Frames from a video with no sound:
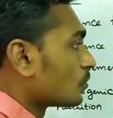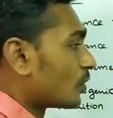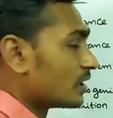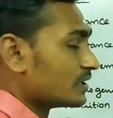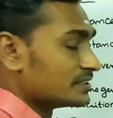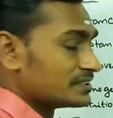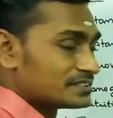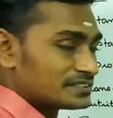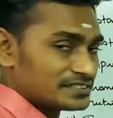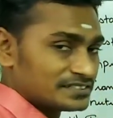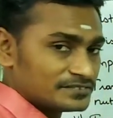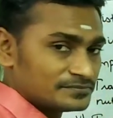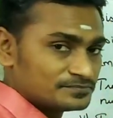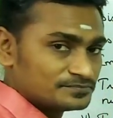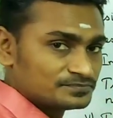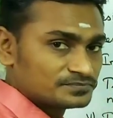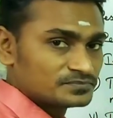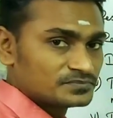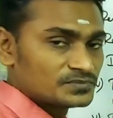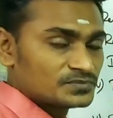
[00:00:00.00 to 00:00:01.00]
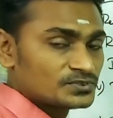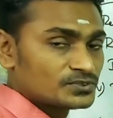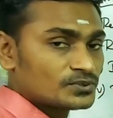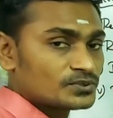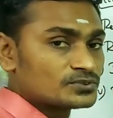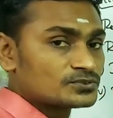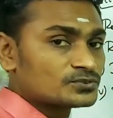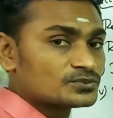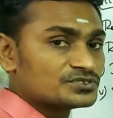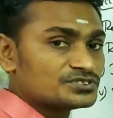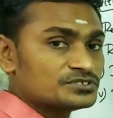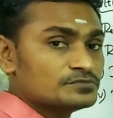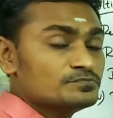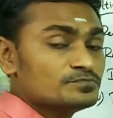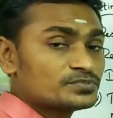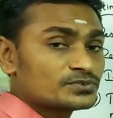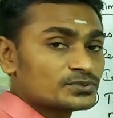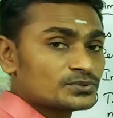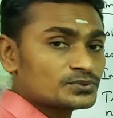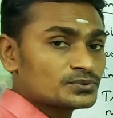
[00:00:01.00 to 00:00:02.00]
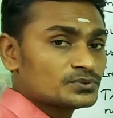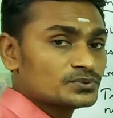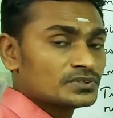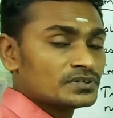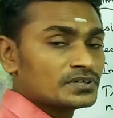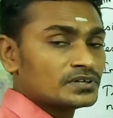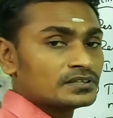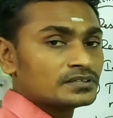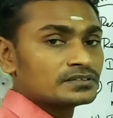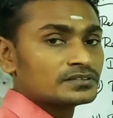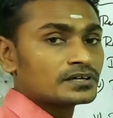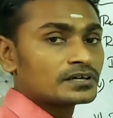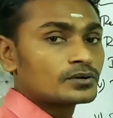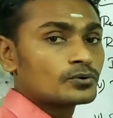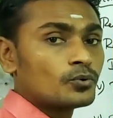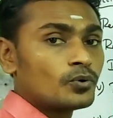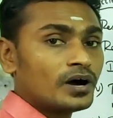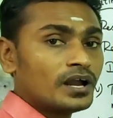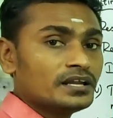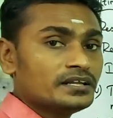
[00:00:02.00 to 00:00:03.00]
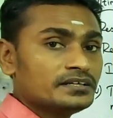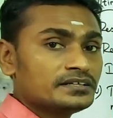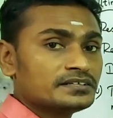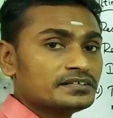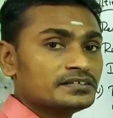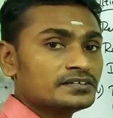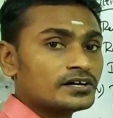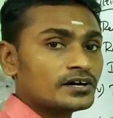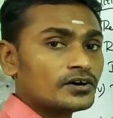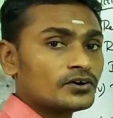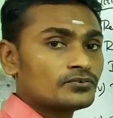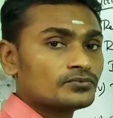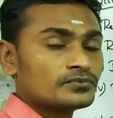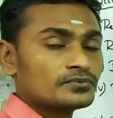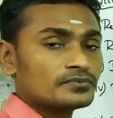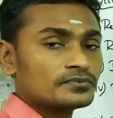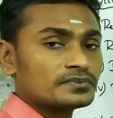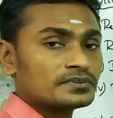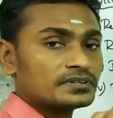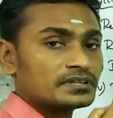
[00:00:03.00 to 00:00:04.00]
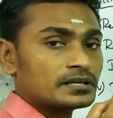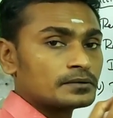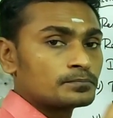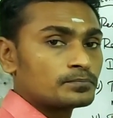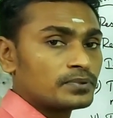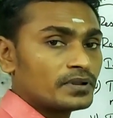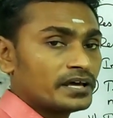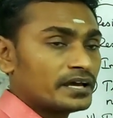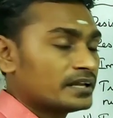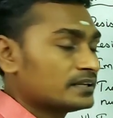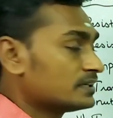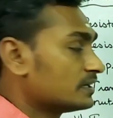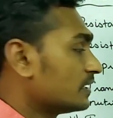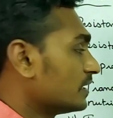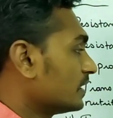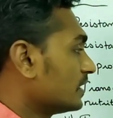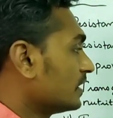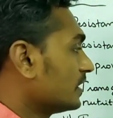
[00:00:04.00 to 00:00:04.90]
quality. So to improve the quality of the plant,